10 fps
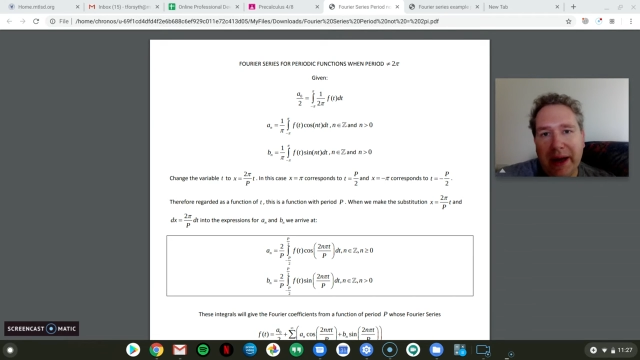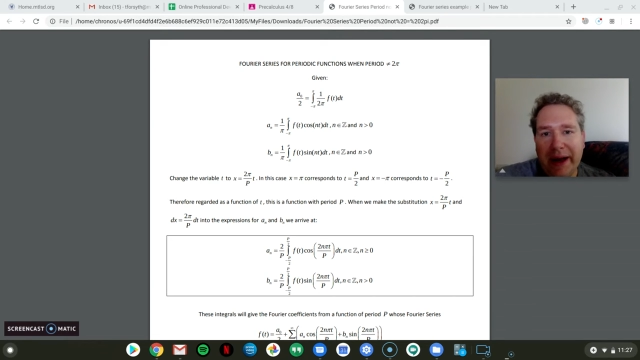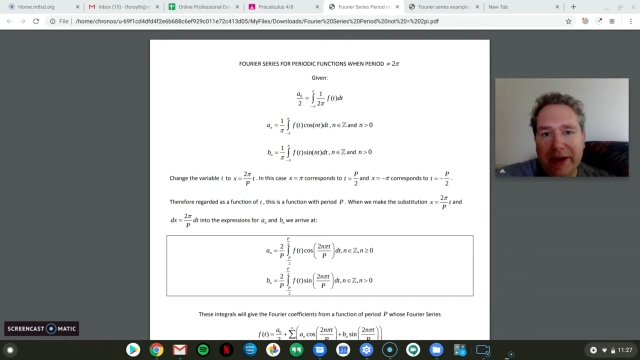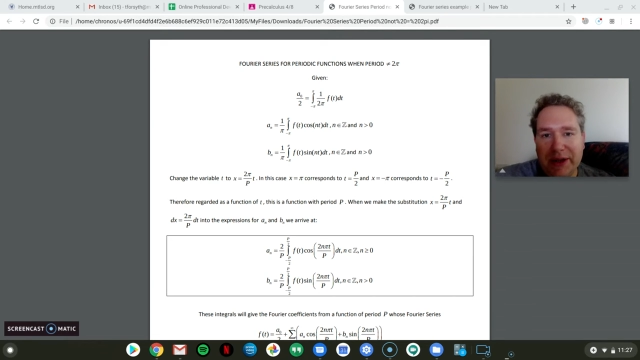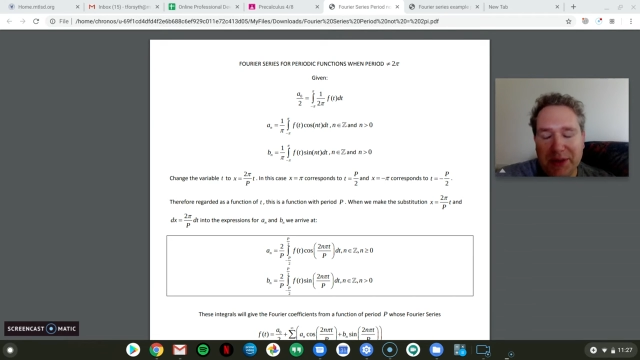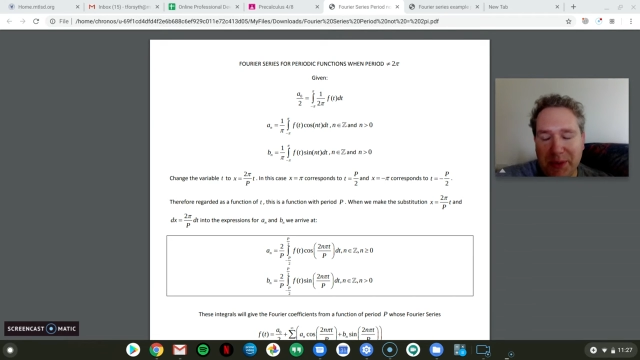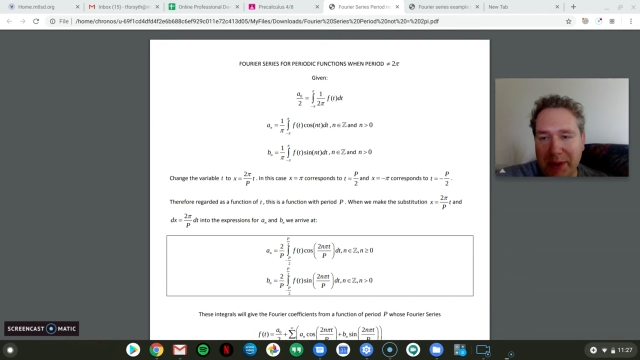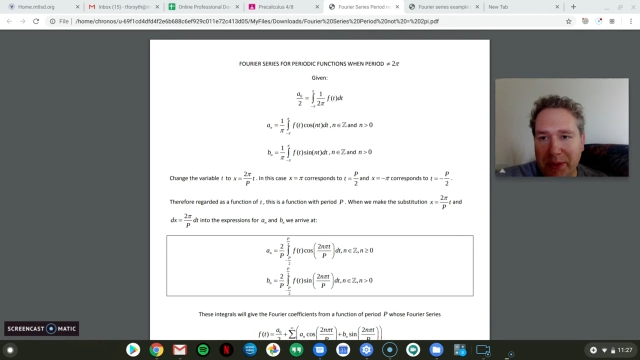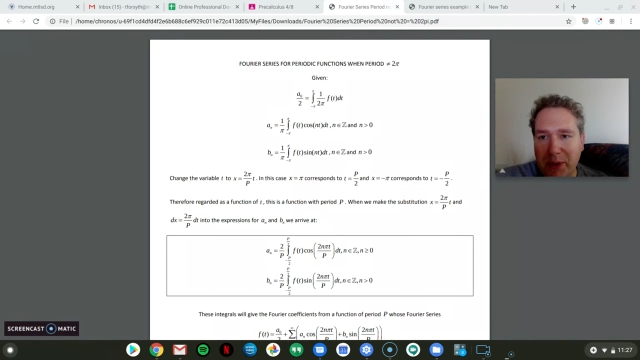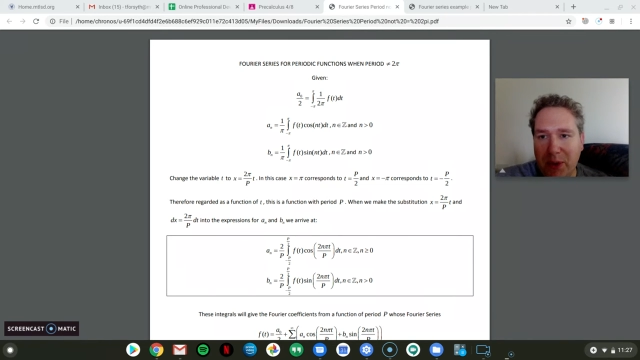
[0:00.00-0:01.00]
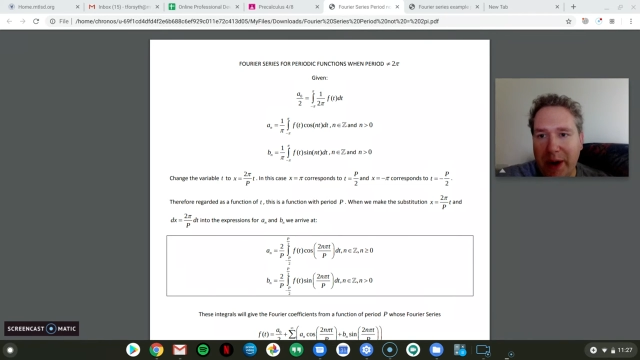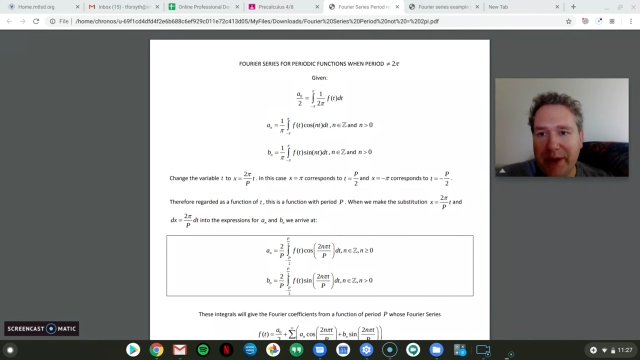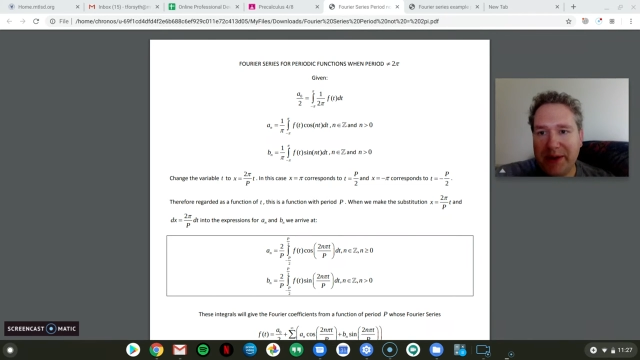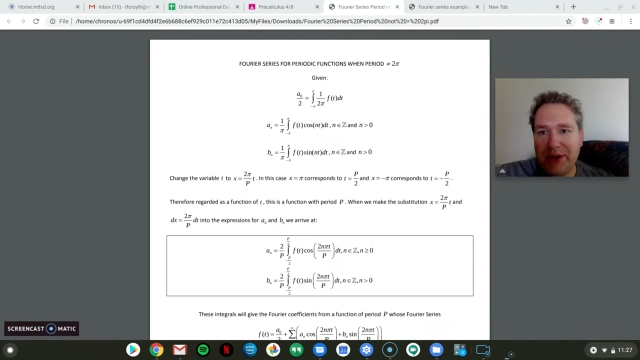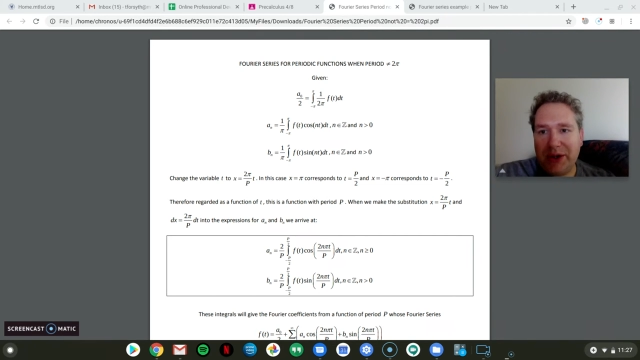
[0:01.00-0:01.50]
and it just really
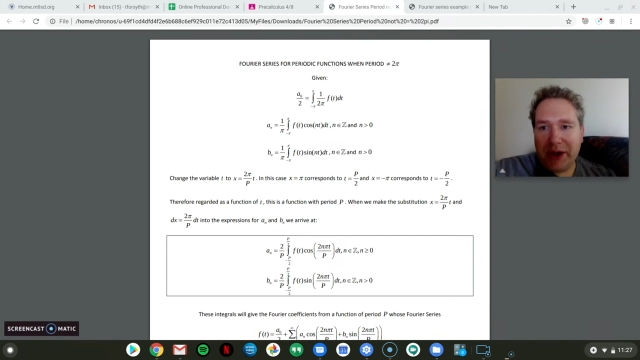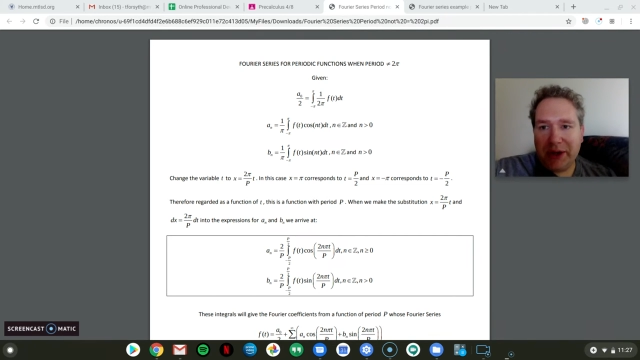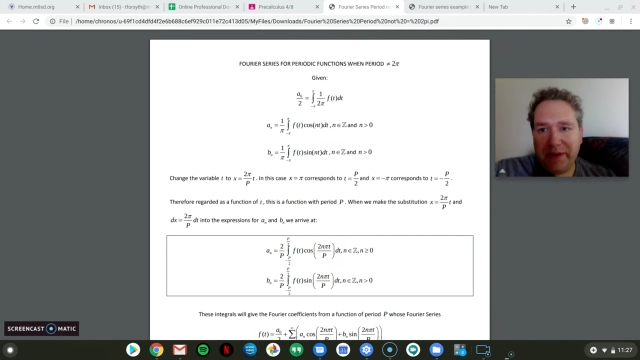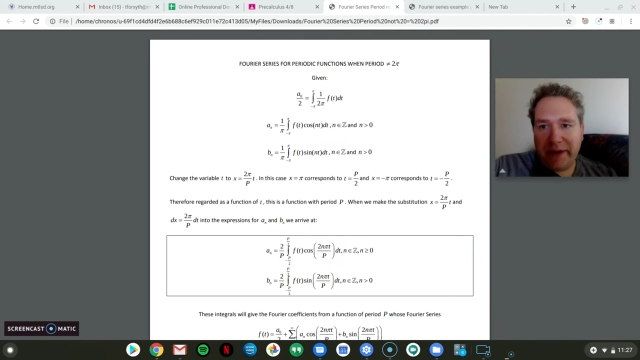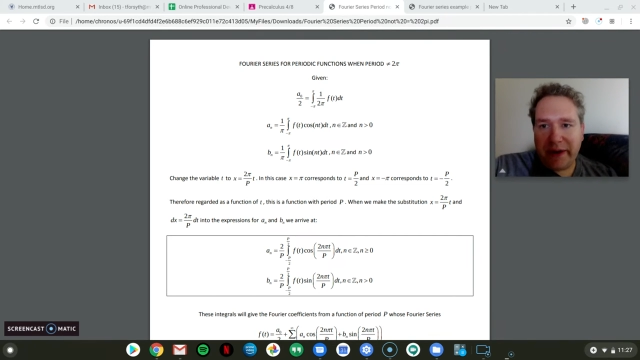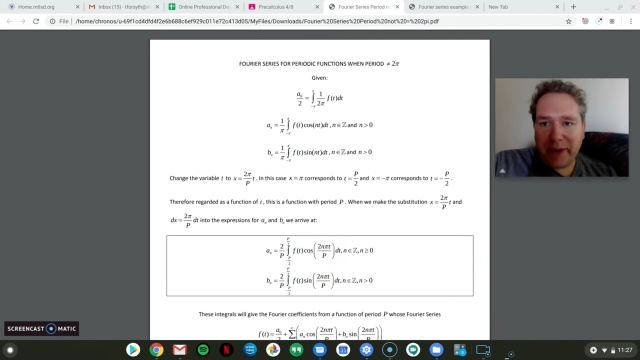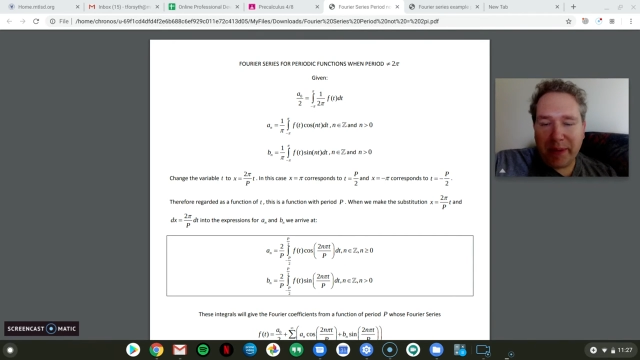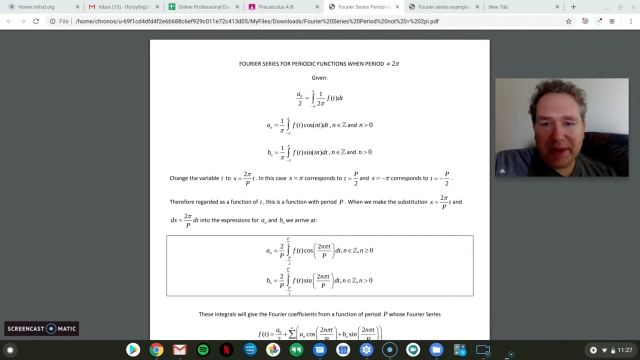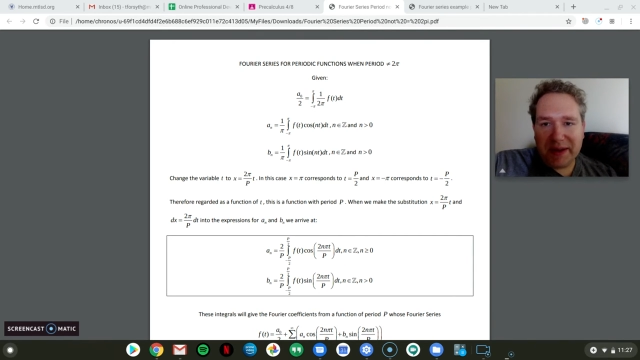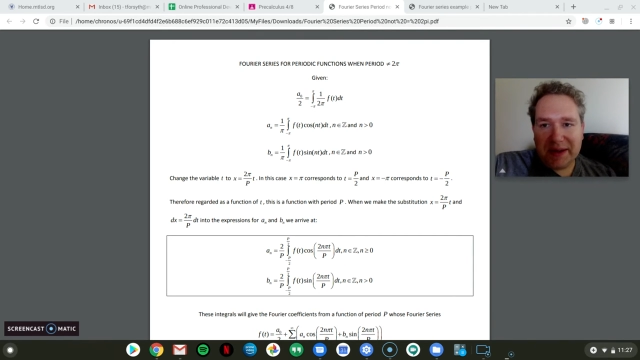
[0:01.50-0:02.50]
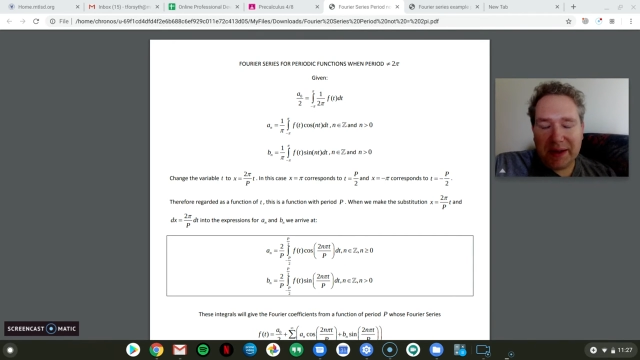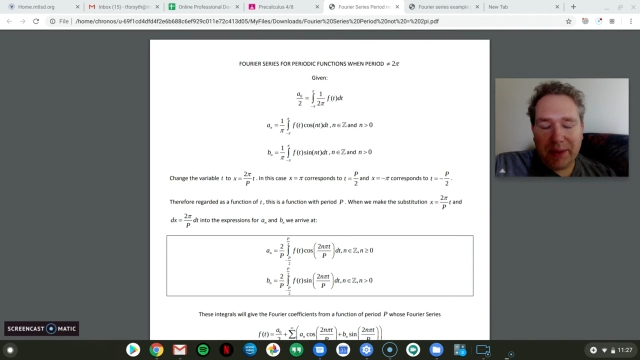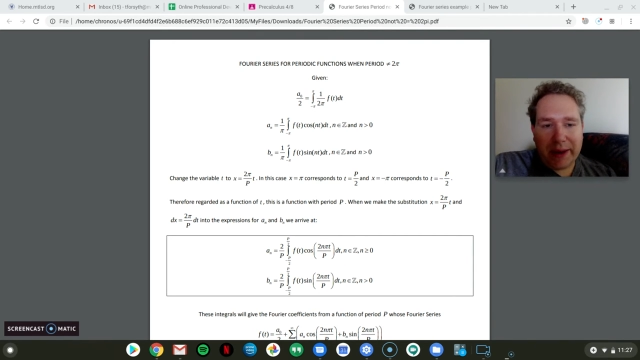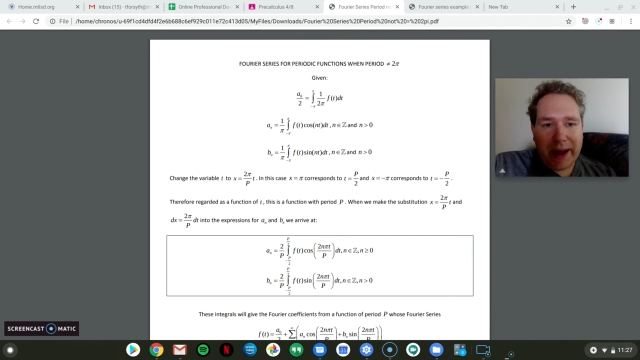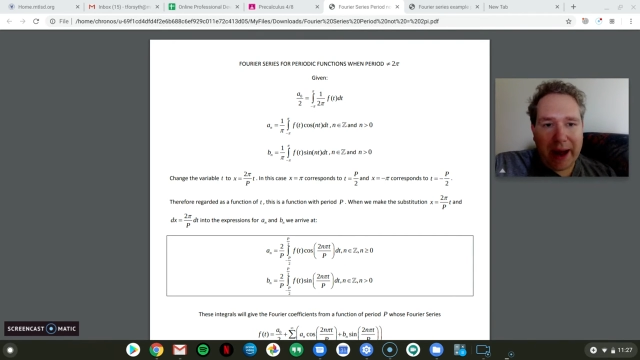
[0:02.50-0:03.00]
requires a change of variable to see
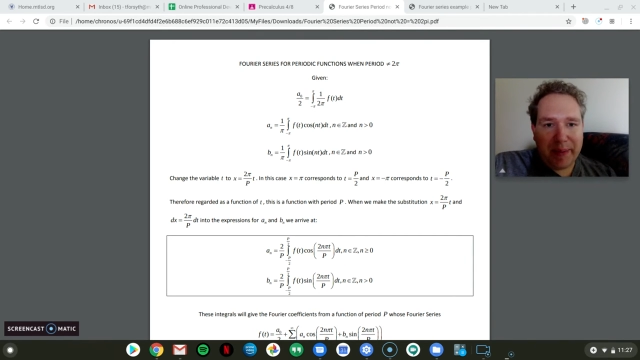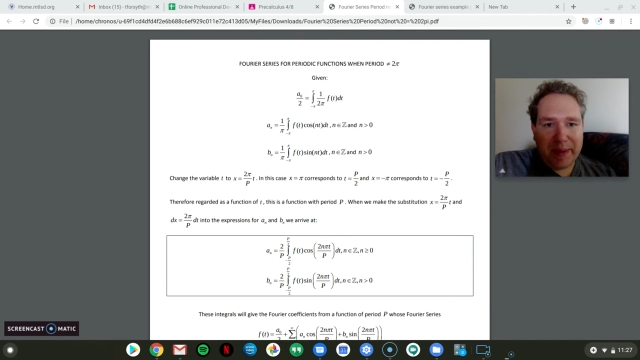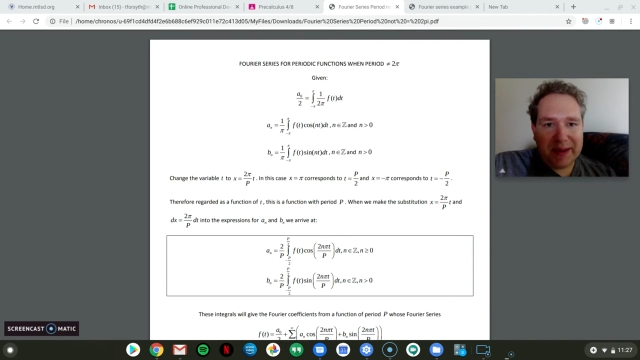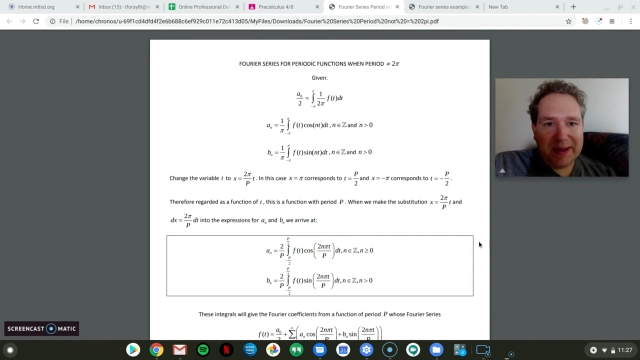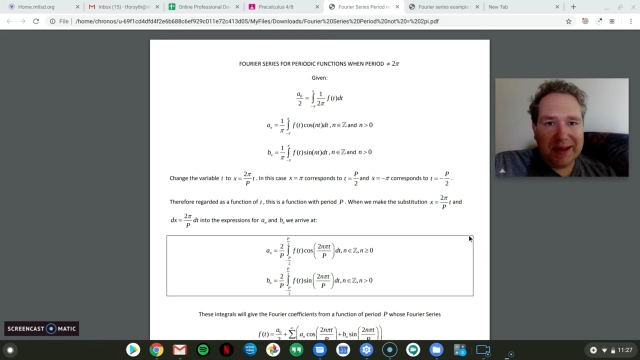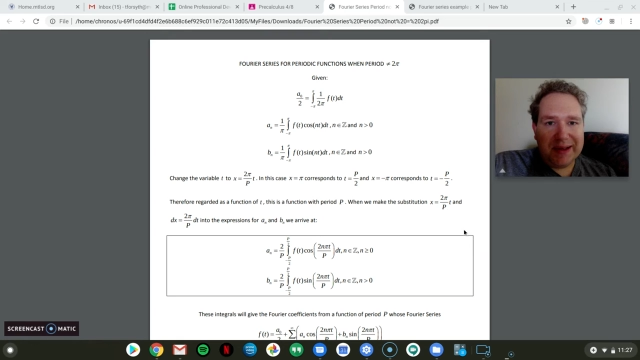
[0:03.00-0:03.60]
what happens.